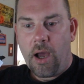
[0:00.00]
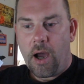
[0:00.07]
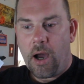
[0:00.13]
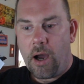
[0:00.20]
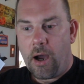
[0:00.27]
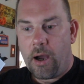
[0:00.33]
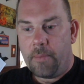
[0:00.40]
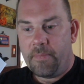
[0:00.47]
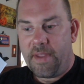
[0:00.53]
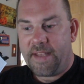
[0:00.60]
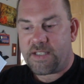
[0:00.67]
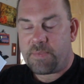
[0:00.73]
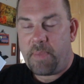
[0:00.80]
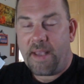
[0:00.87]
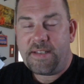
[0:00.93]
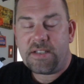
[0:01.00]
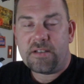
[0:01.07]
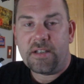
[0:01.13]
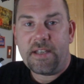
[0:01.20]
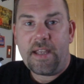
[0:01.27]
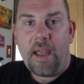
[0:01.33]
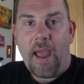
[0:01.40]
um, it's
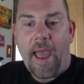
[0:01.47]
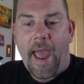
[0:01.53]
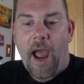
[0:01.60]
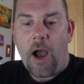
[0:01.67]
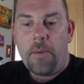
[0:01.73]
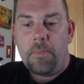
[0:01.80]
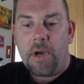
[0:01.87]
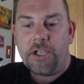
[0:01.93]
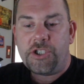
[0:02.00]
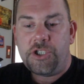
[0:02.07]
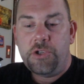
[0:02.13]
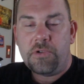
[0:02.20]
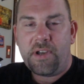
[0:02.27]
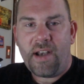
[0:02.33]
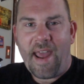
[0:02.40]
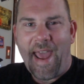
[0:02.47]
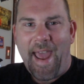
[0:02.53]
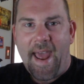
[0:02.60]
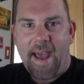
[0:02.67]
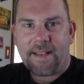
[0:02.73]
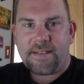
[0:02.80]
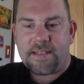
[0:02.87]
basically how much you can
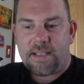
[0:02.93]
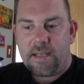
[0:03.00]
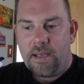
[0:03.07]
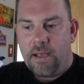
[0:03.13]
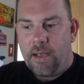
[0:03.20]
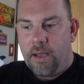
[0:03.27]
ask